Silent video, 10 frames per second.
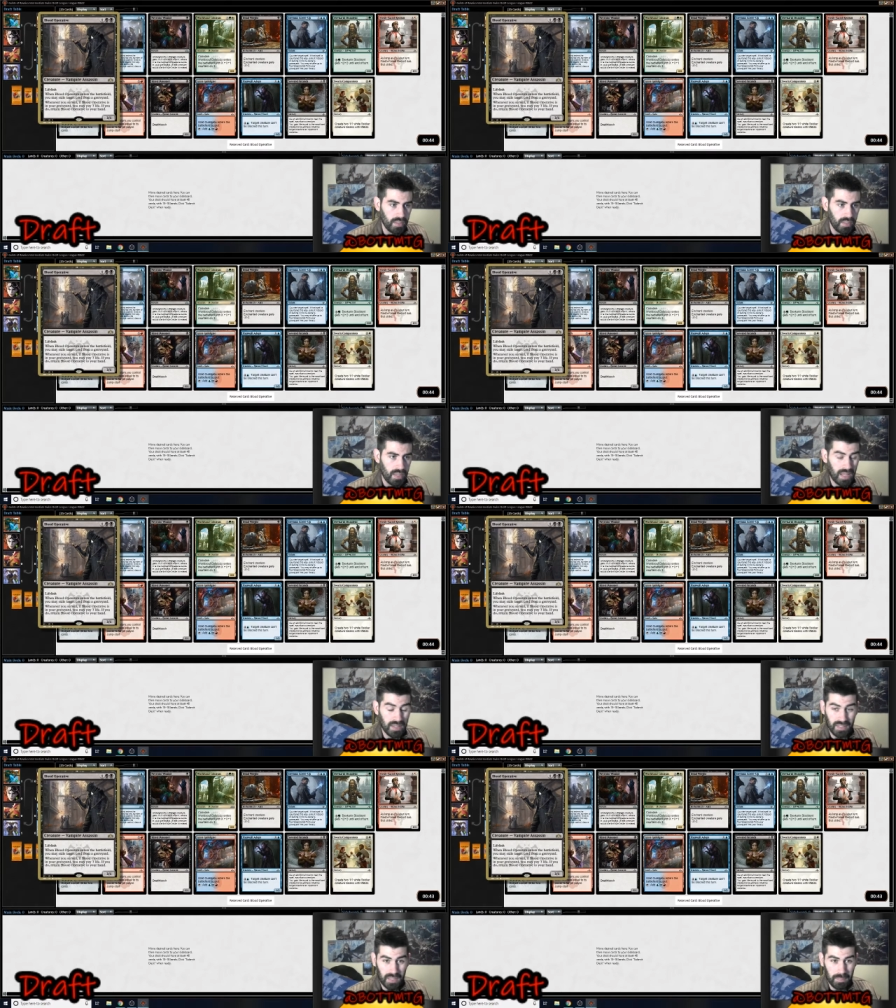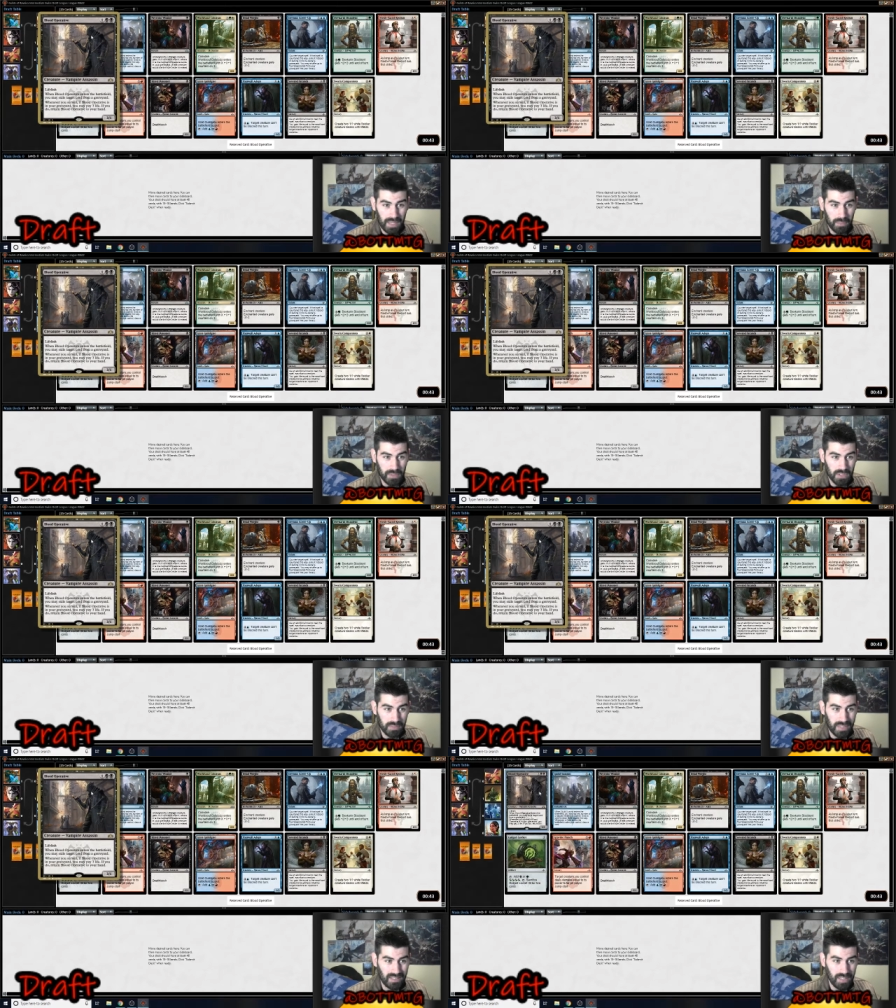And you can get it back with
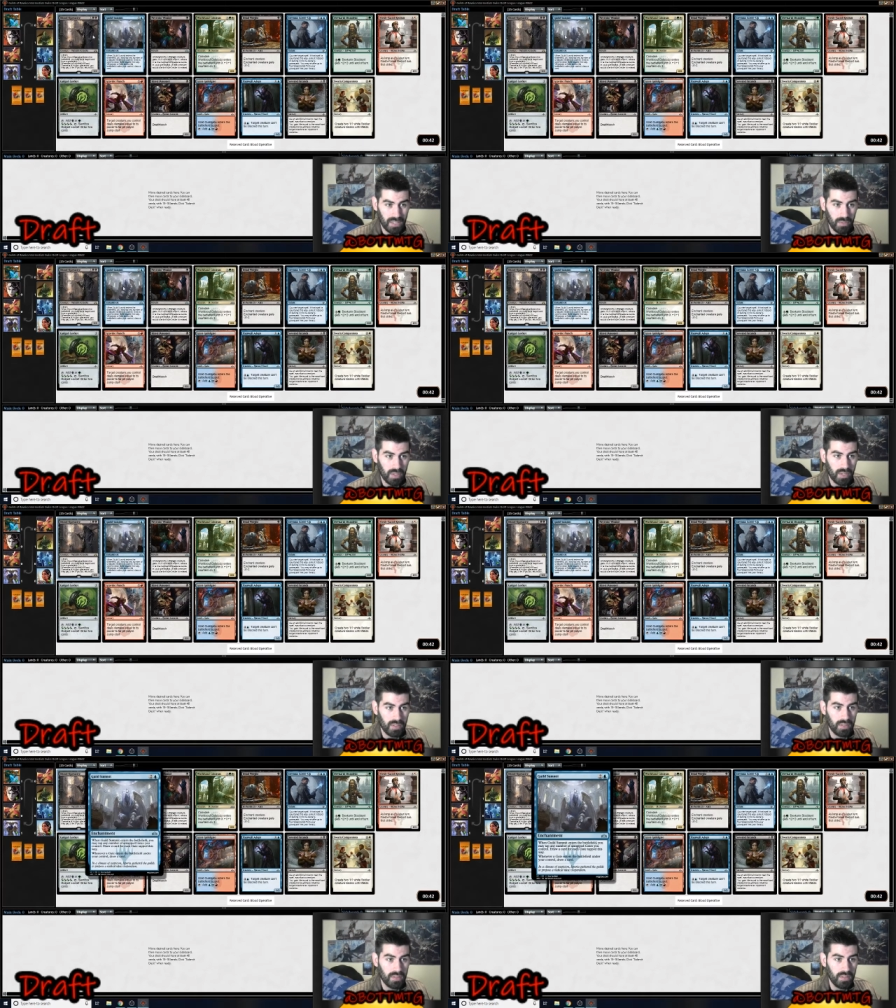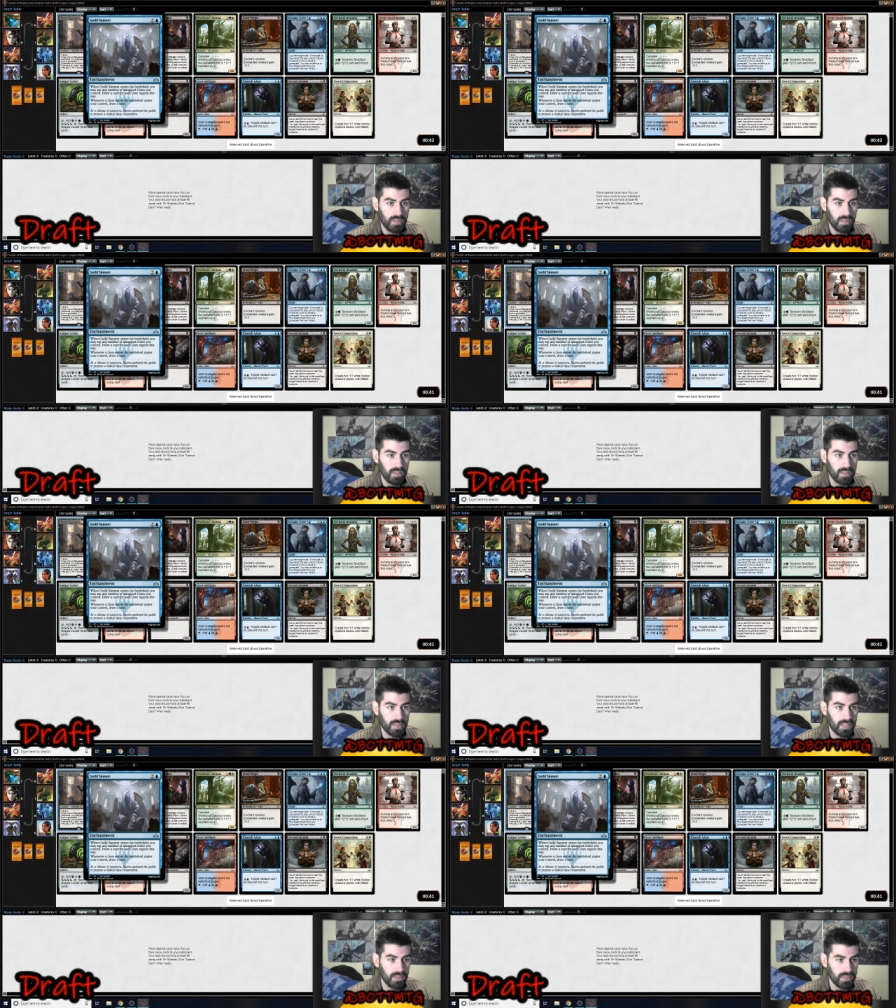Surveil later on.
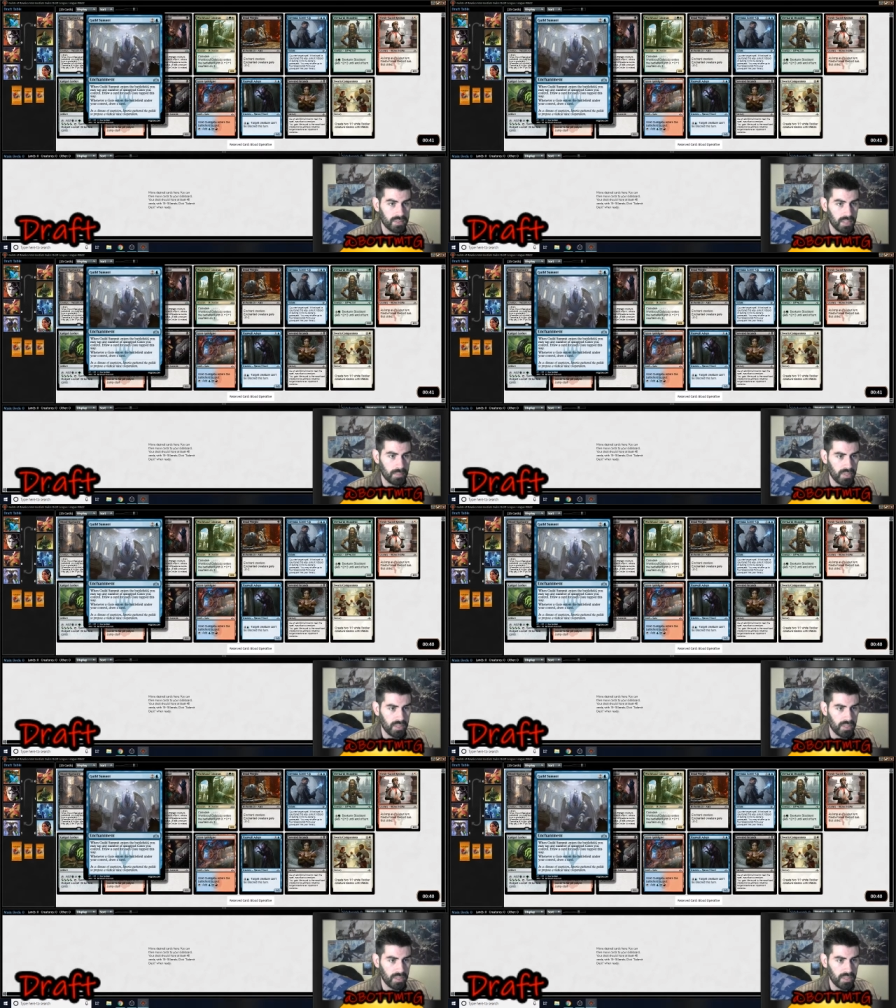Guild Summit.